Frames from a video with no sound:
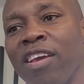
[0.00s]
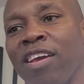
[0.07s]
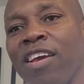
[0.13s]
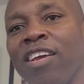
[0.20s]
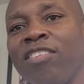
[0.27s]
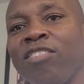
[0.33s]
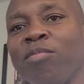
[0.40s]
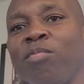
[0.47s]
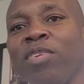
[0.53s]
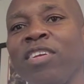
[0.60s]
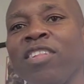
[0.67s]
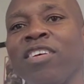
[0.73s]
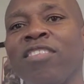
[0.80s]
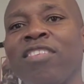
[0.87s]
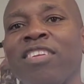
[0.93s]
it should be
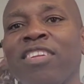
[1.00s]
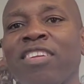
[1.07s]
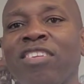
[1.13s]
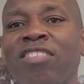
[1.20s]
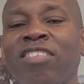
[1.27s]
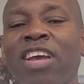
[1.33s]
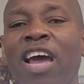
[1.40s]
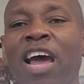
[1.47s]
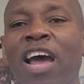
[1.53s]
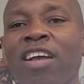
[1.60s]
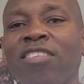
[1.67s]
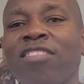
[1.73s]
listening to jazz